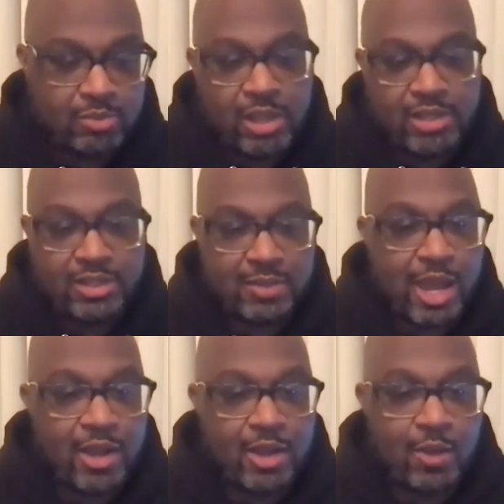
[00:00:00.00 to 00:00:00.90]
Basically, I'm
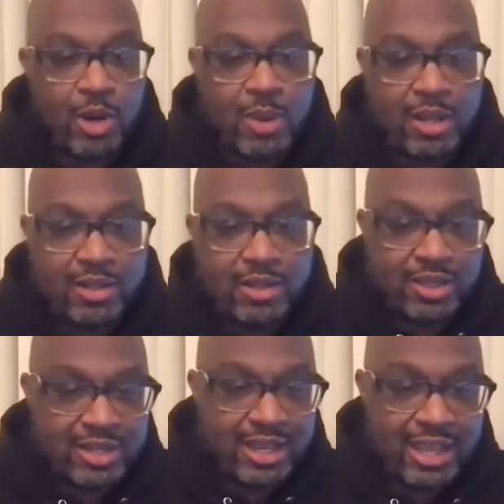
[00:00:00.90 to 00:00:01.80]
not going to worry about the
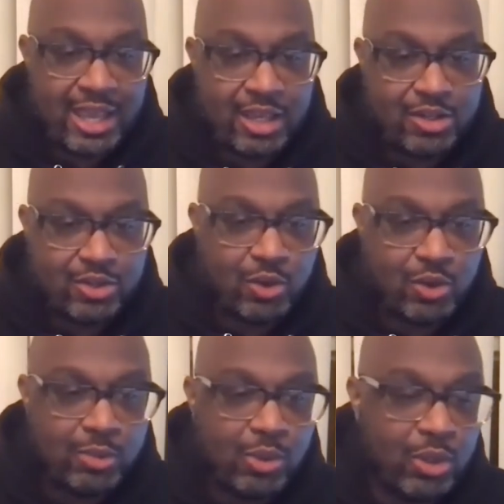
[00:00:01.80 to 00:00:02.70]
things I can't
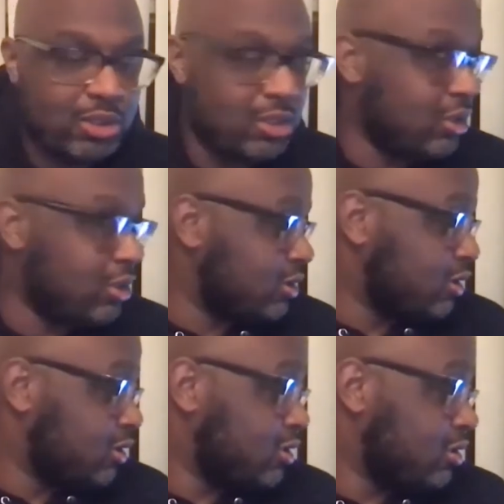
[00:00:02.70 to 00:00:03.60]
control. I'm going to
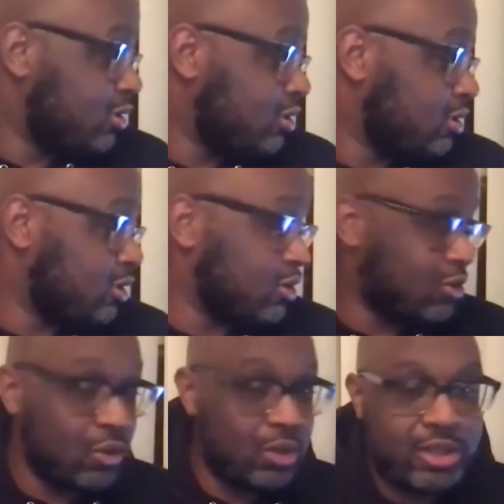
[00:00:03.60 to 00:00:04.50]

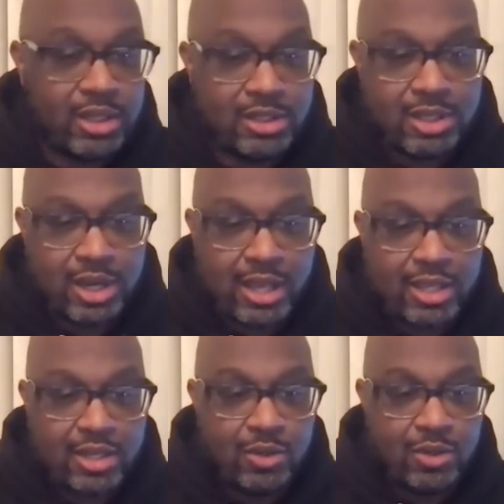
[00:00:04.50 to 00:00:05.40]
control the things that I
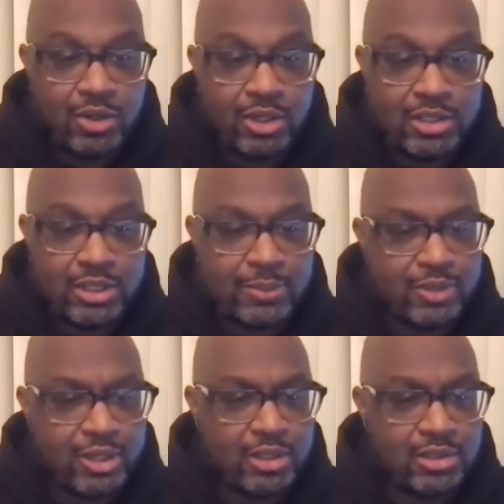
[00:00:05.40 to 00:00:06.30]
can no longer accept. Right.